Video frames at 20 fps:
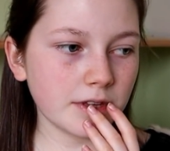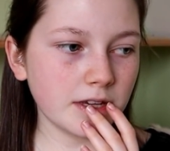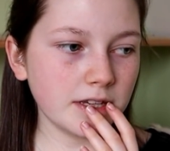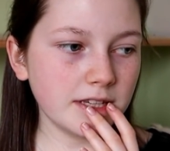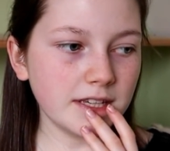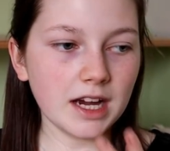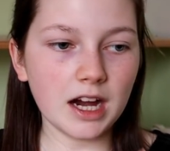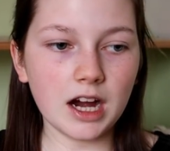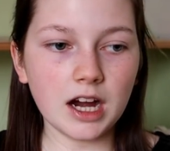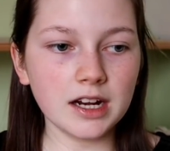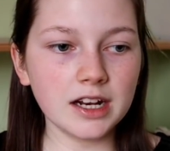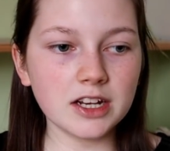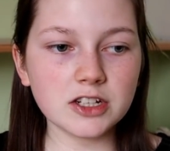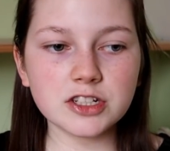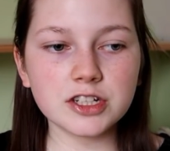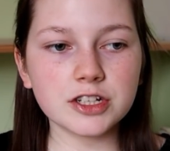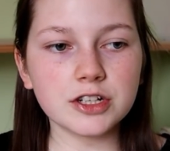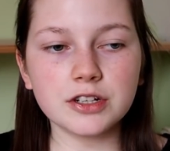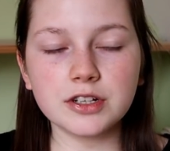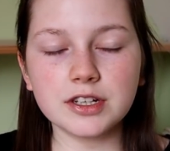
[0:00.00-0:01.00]
Yeah, I
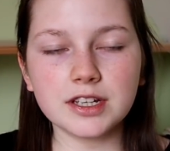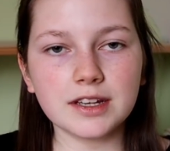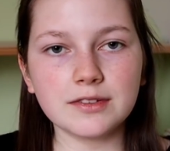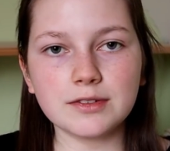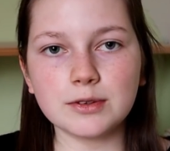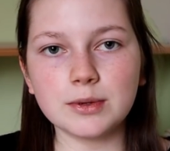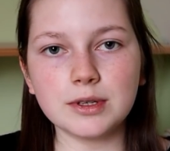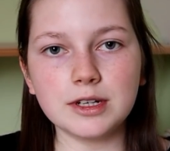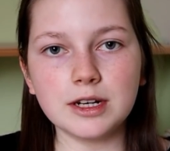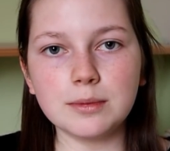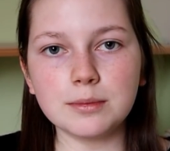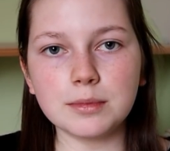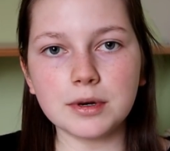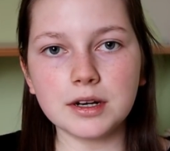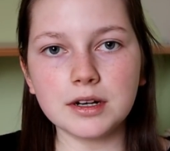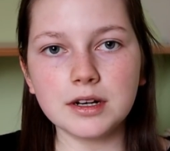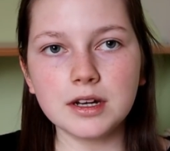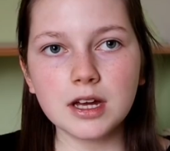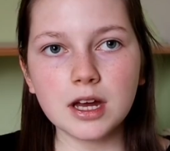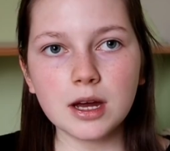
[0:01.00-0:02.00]
literally couldn't give you a
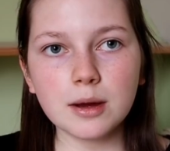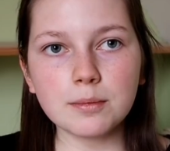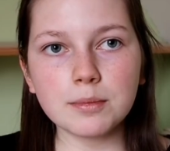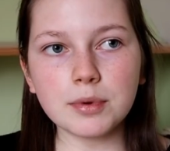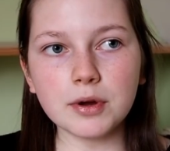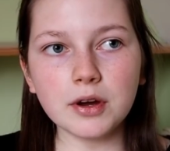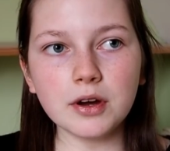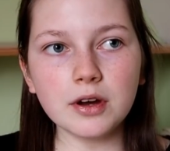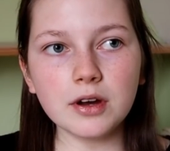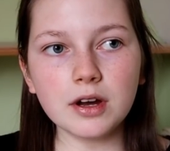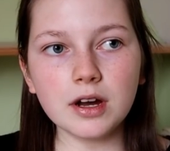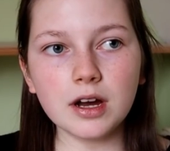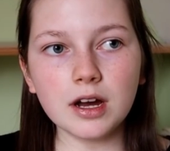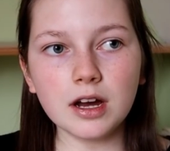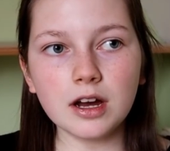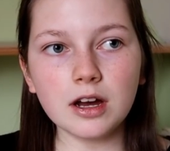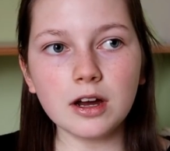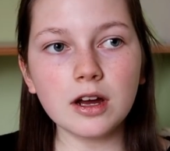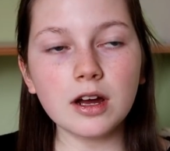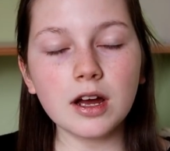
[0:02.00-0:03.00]
number, but
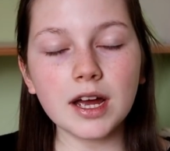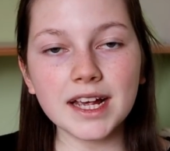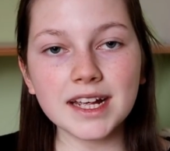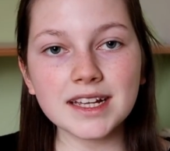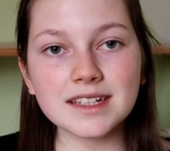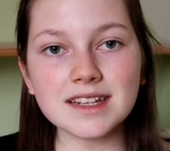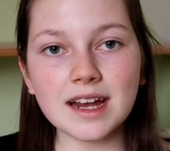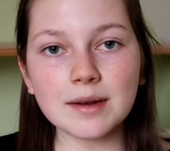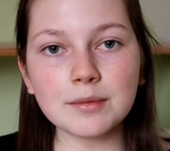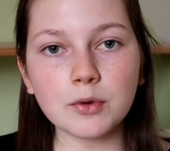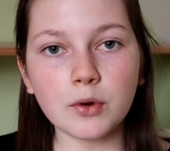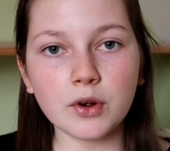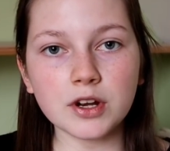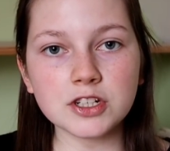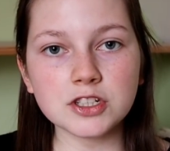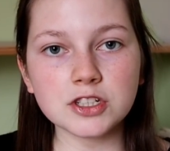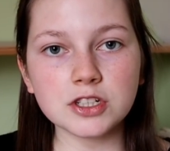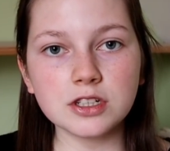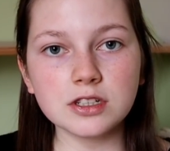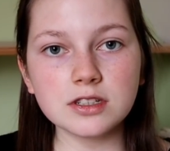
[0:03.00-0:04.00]
exam
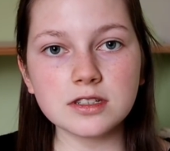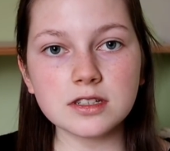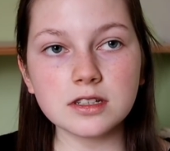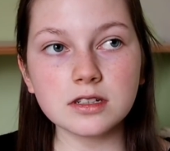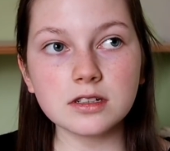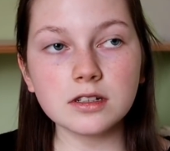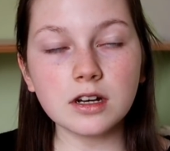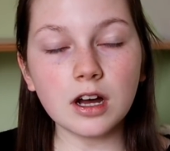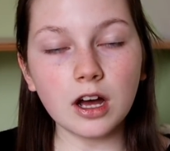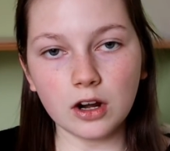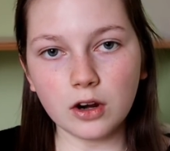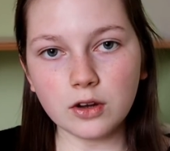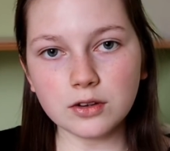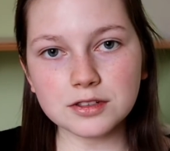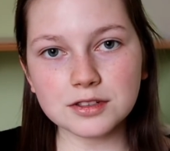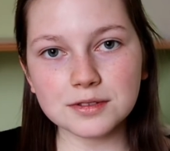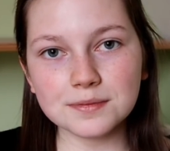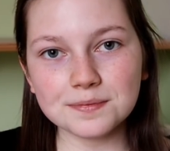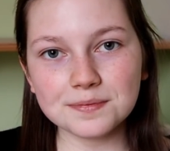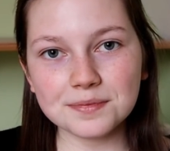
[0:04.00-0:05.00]
questions, a
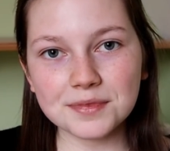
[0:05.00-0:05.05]
lot.